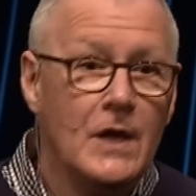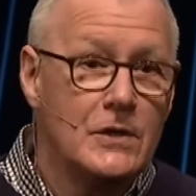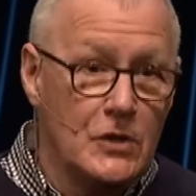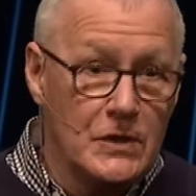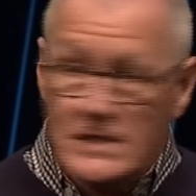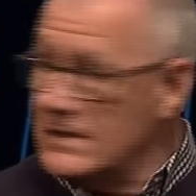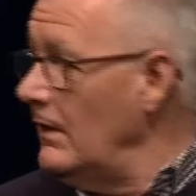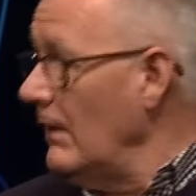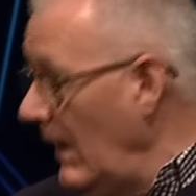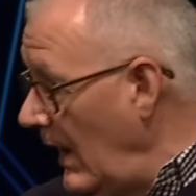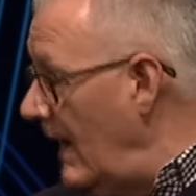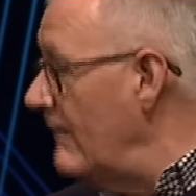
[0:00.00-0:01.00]
do you still
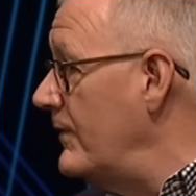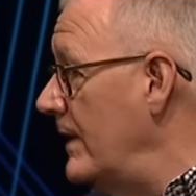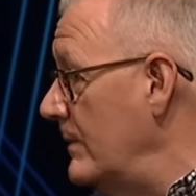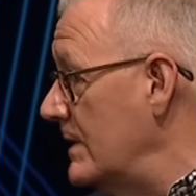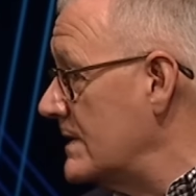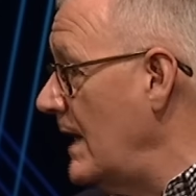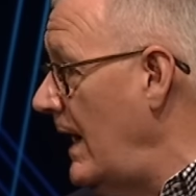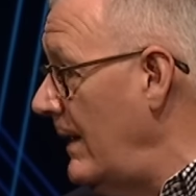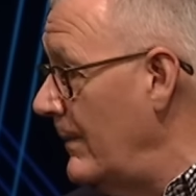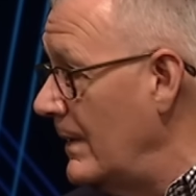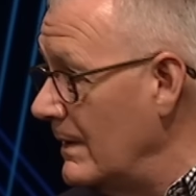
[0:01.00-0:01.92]
love them the same?